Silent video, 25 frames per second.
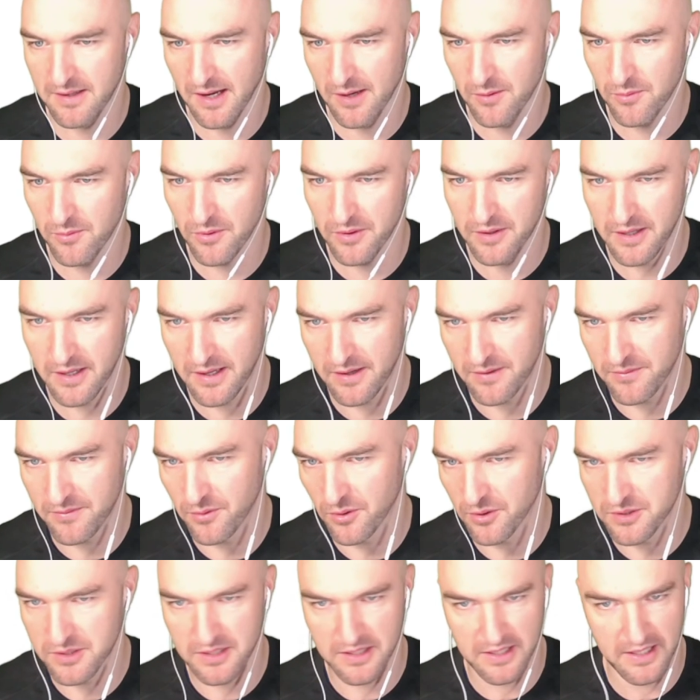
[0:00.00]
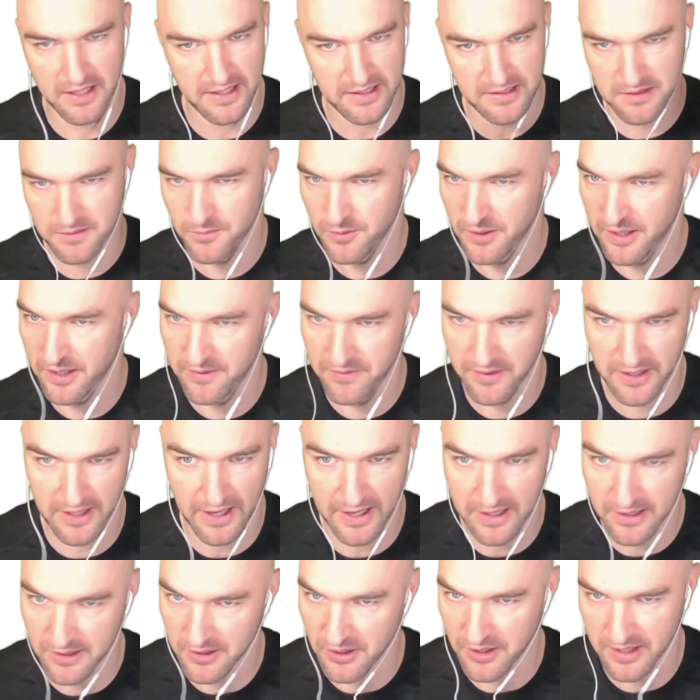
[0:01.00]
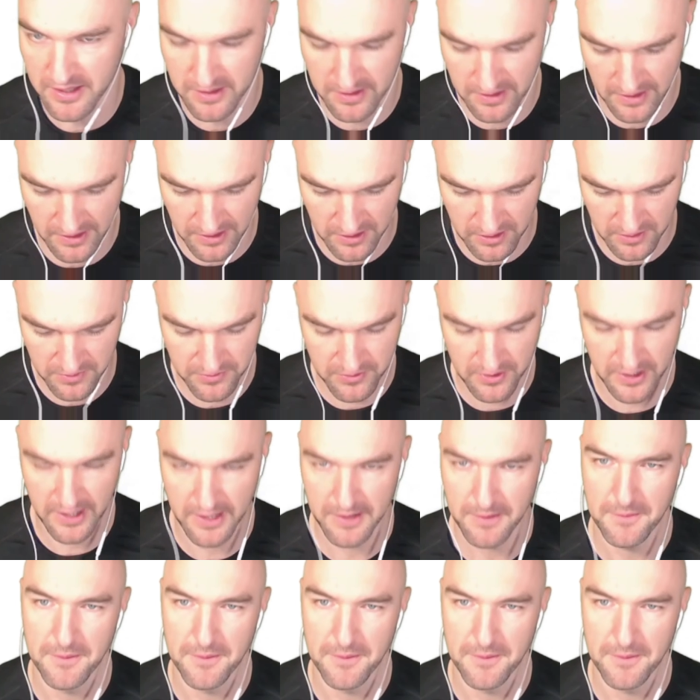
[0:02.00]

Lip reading: I want to voxelize whatever the hell you can think of, right?